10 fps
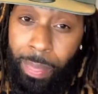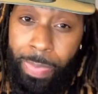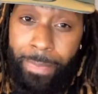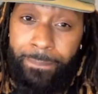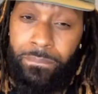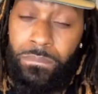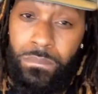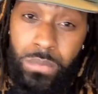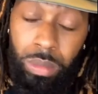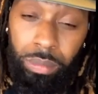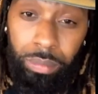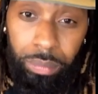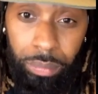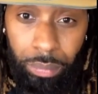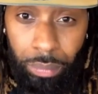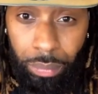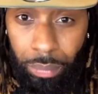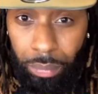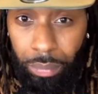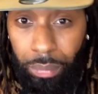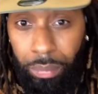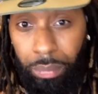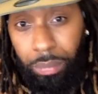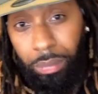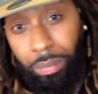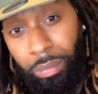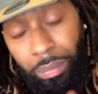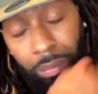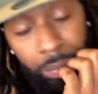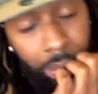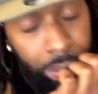Nothing is said.